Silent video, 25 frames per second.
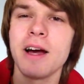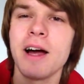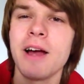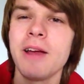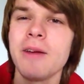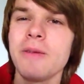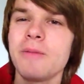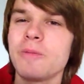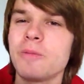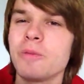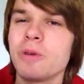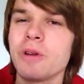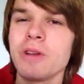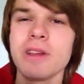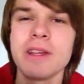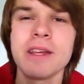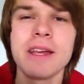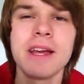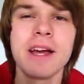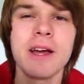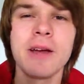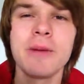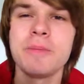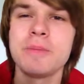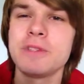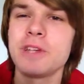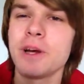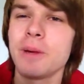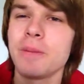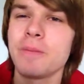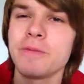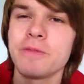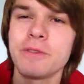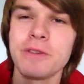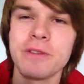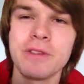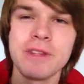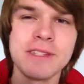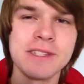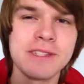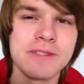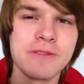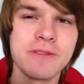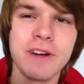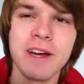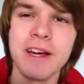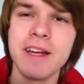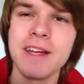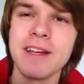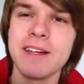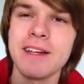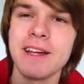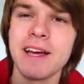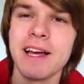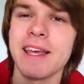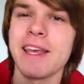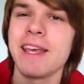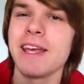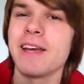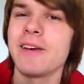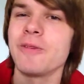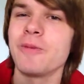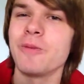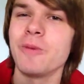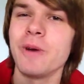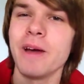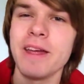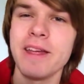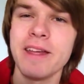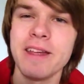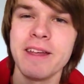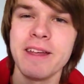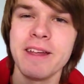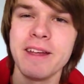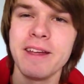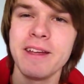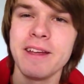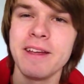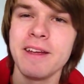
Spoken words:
I am really hyped up for this fight. I can't wait.